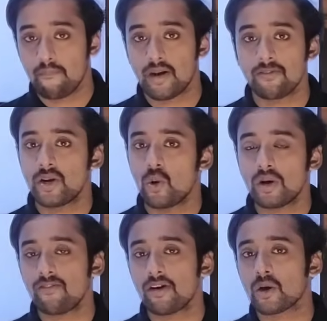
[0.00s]
but we
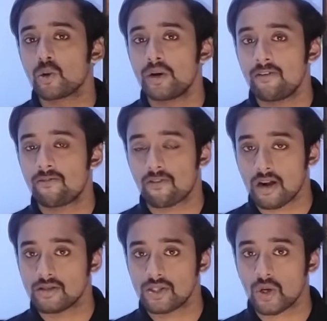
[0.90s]
don't have occluded
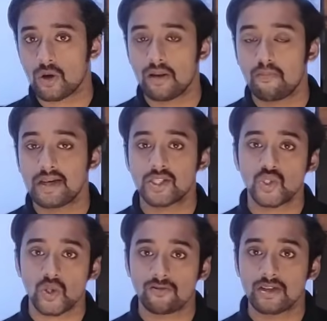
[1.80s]
fronts on the
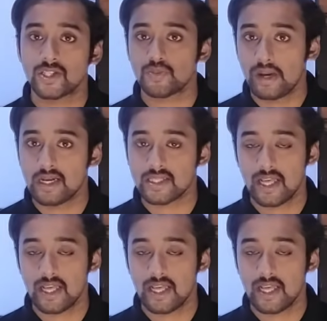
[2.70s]
basis of their speeds,